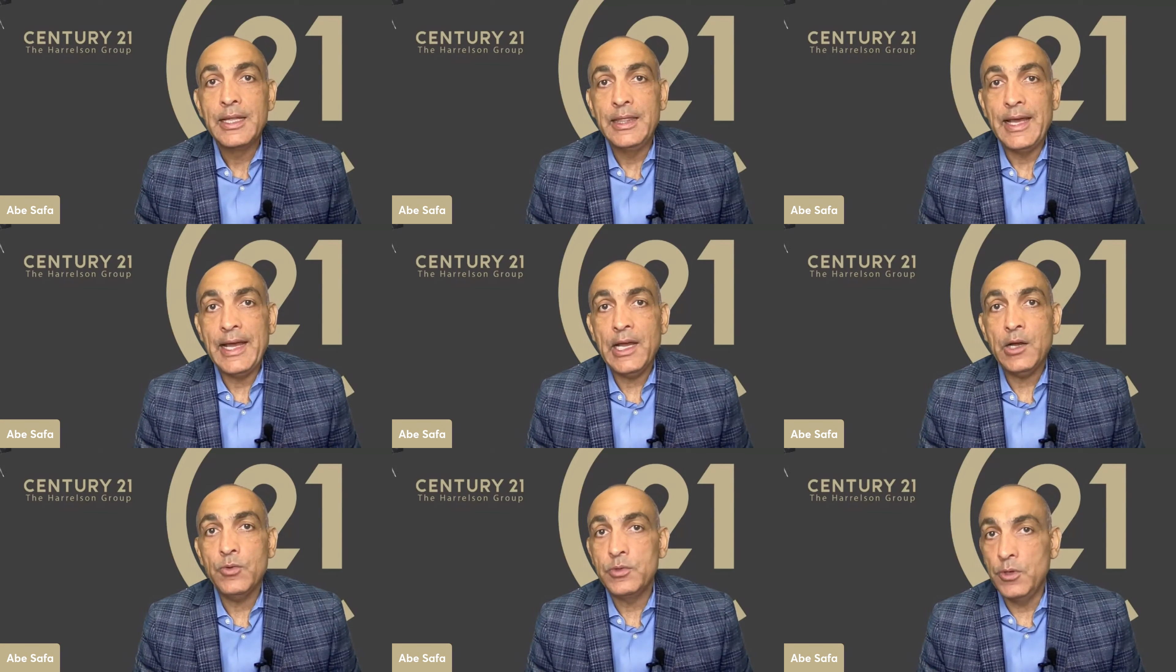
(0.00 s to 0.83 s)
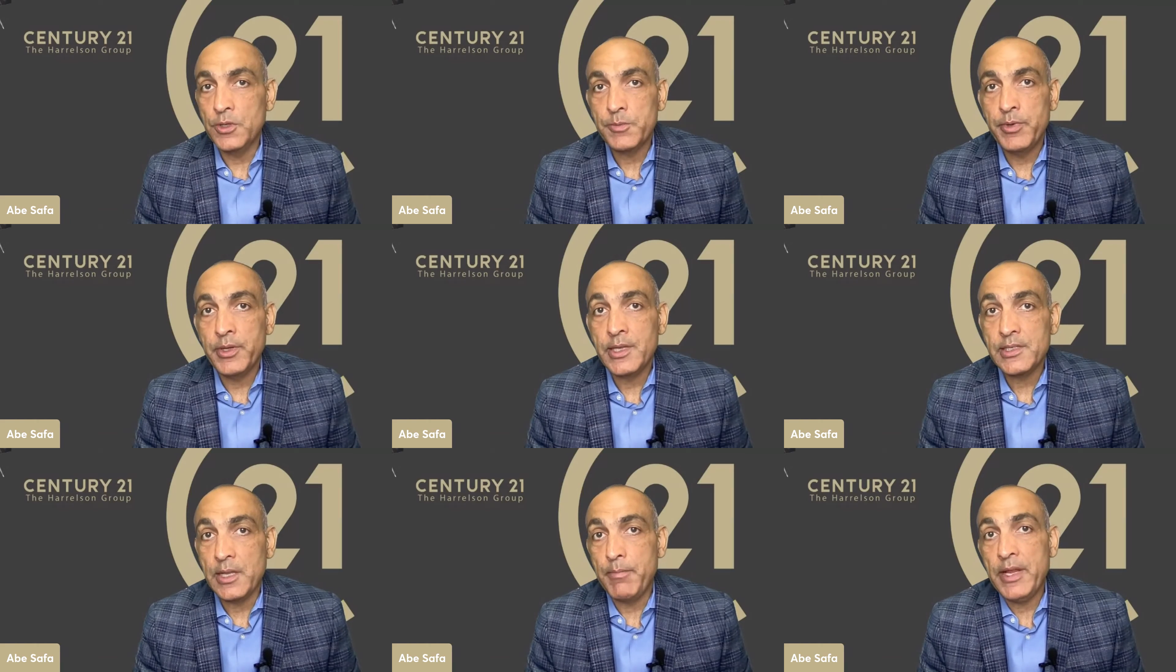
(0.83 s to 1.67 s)
Now, those
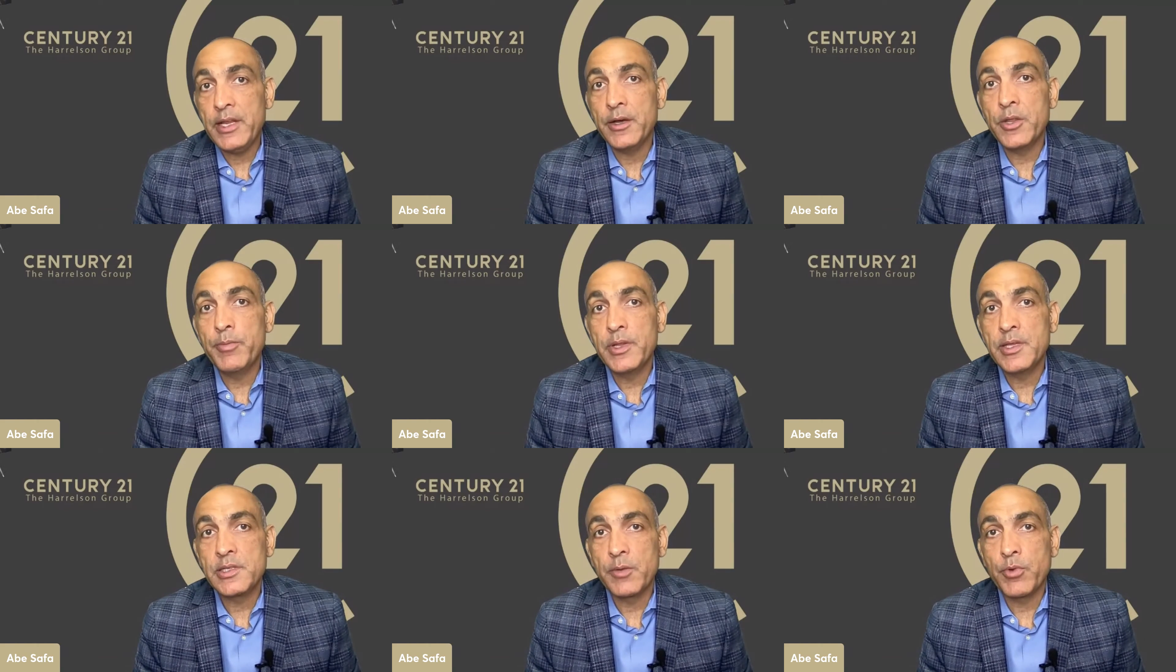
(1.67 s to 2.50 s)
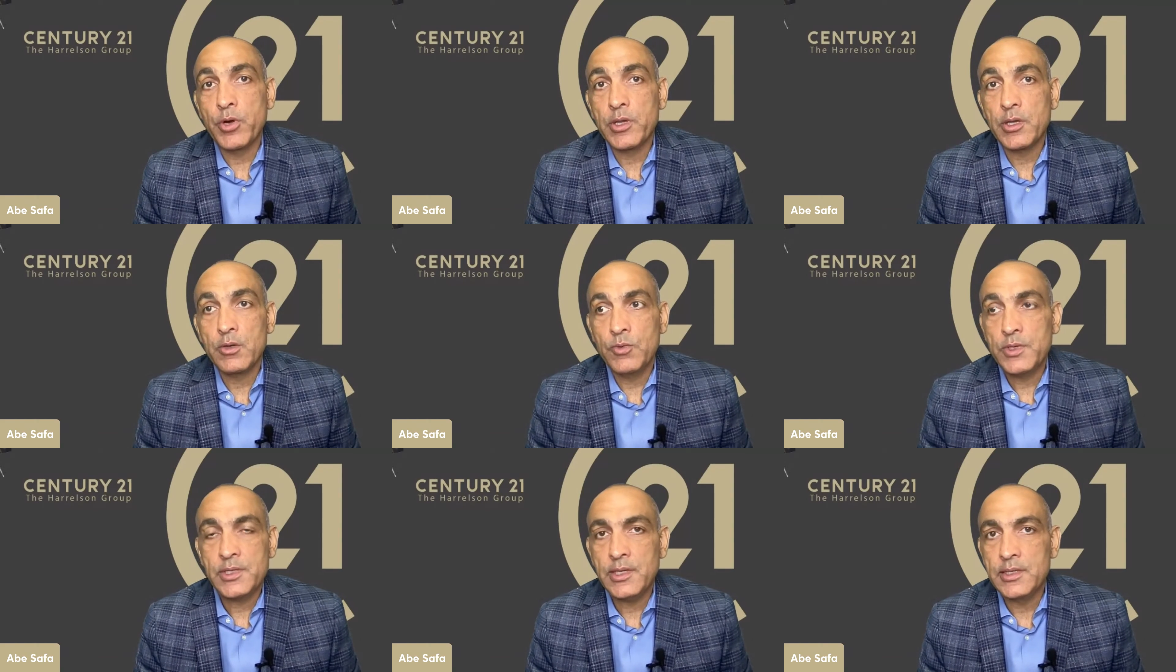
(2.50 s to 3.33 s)
buildings and many other buildings in the market,
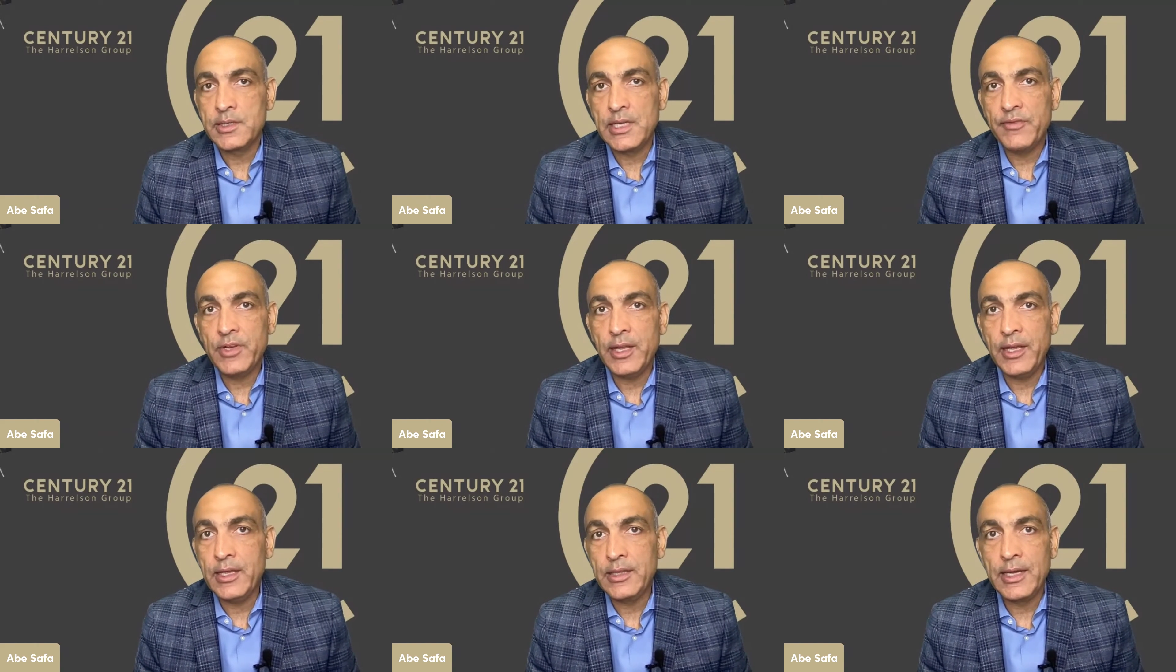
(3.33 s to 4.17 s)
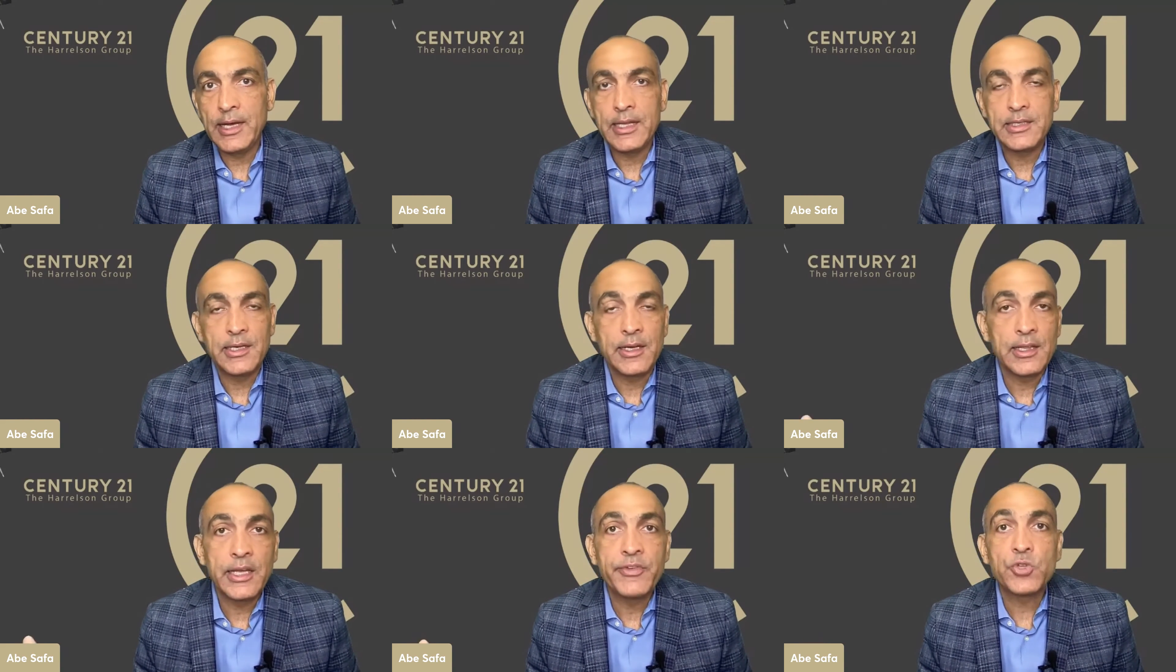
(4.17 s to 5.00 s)
we're seeing 7, 8, 9, 10,
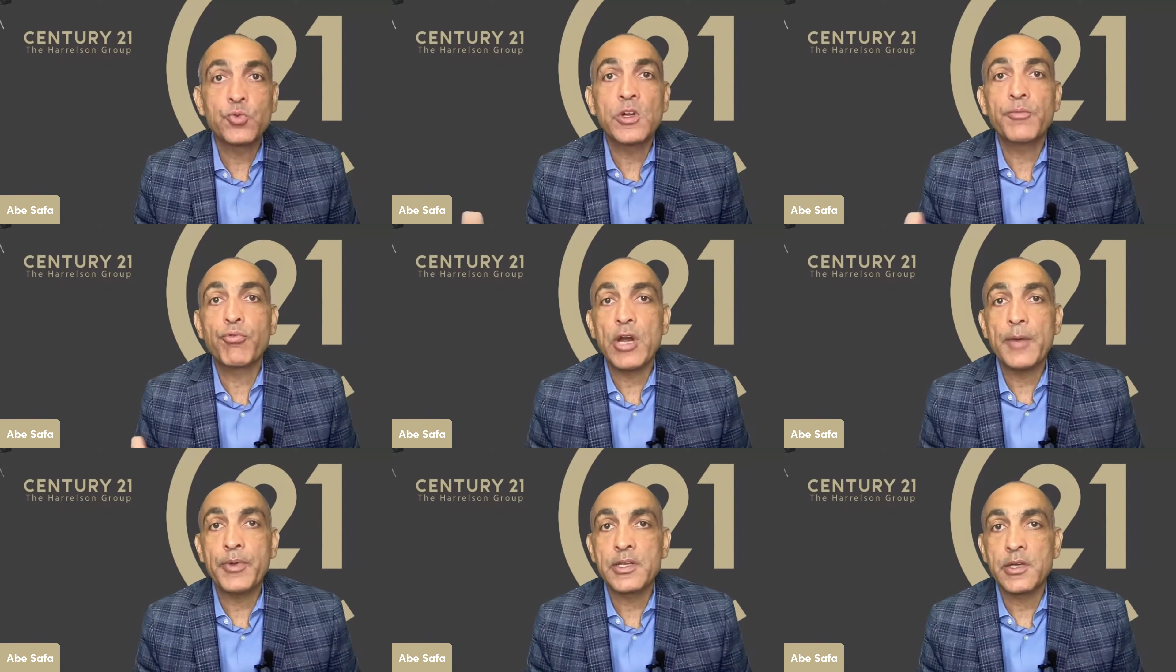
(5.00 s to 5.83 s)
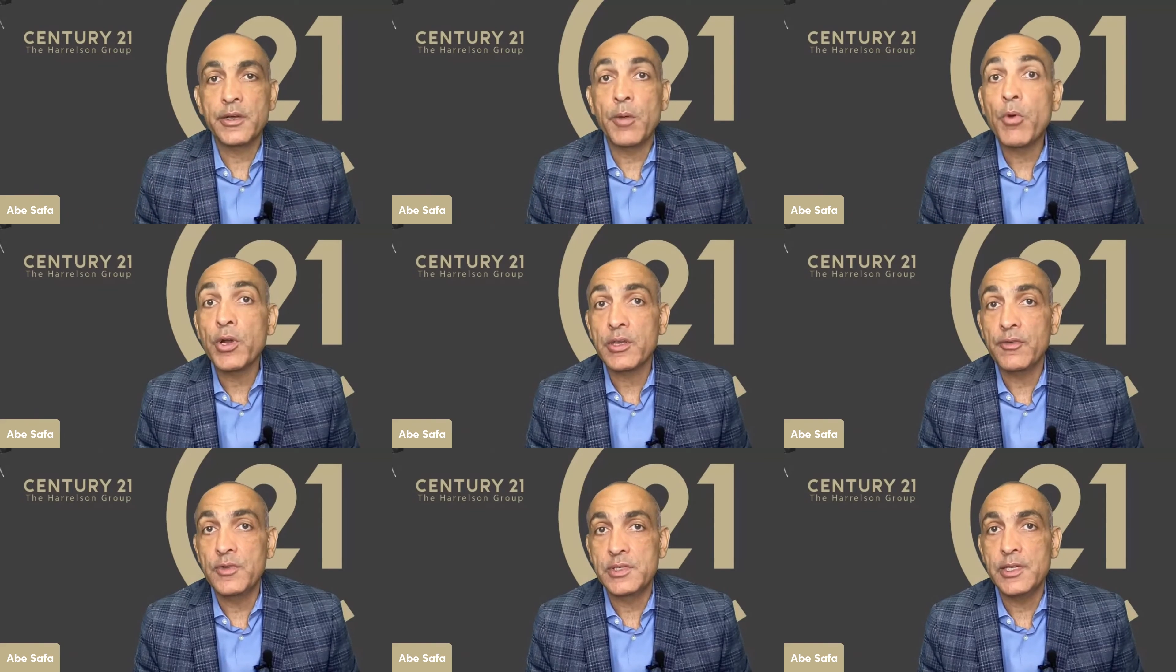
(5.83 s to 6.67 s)
11, 12 properties on the
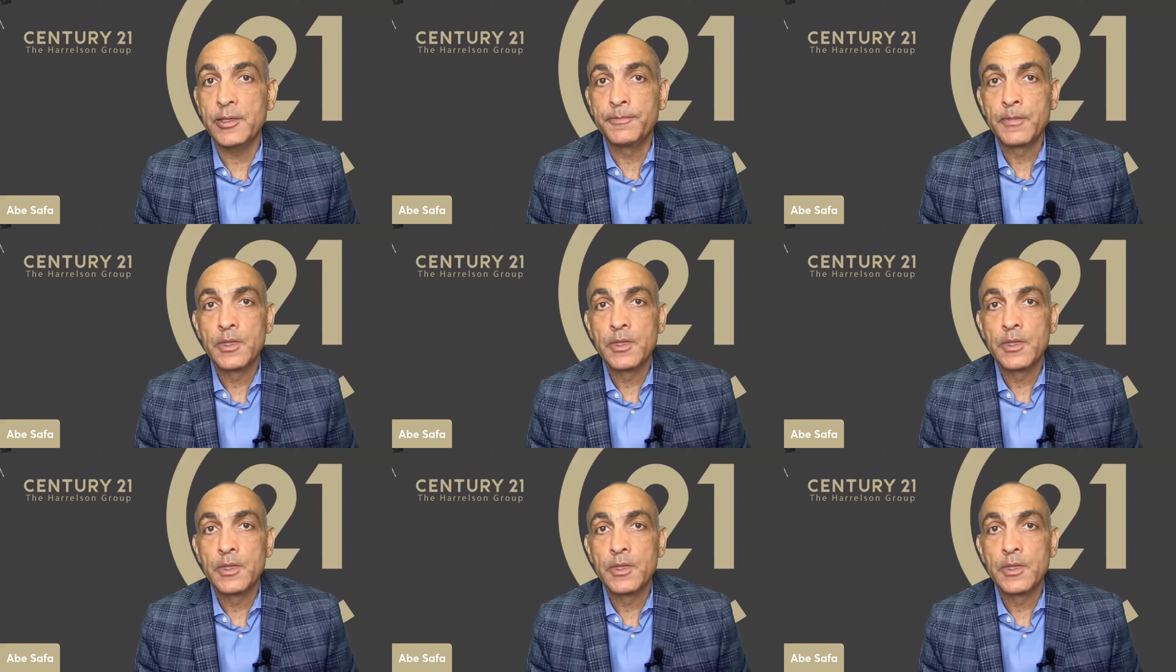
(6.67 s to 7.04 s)
market for sale.